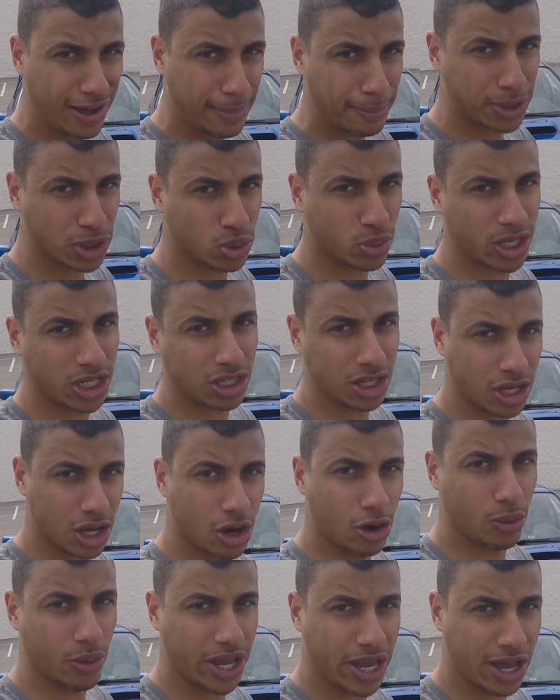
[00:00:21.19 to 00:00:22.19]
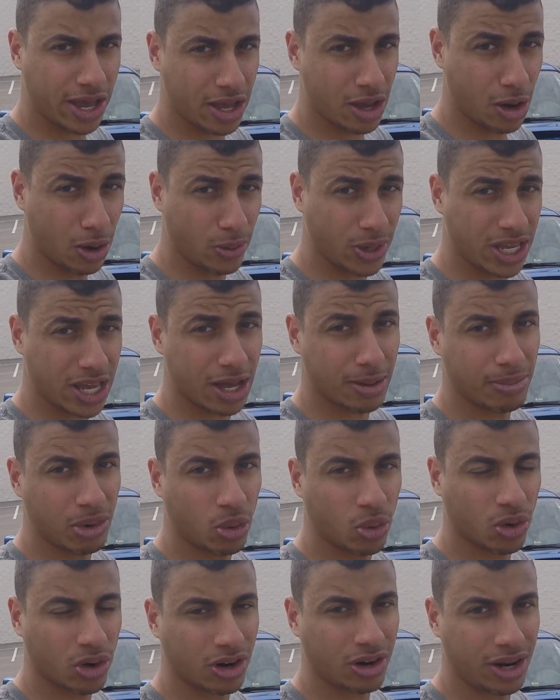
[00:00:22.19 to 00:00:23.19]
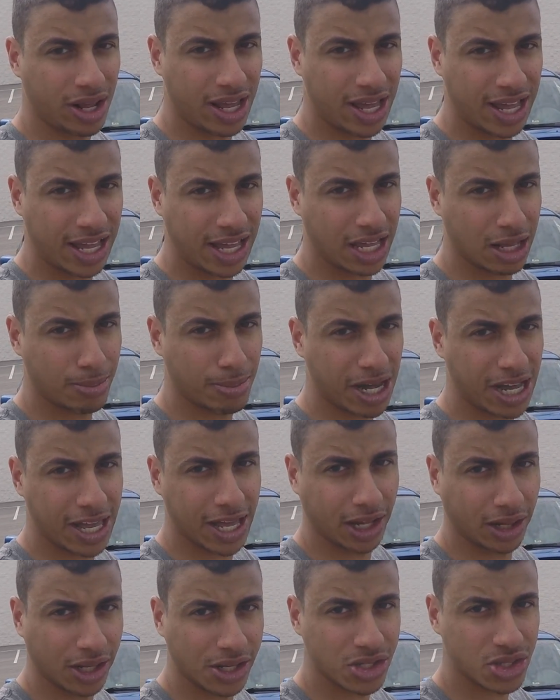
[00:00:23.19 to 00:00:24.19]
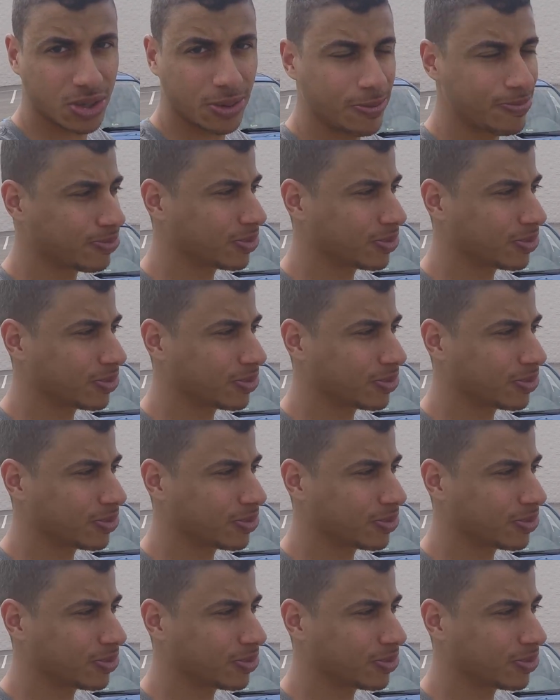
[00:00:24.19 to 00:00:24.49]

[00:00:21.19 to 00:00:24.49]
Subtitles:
between the OEM horn and my Hellas.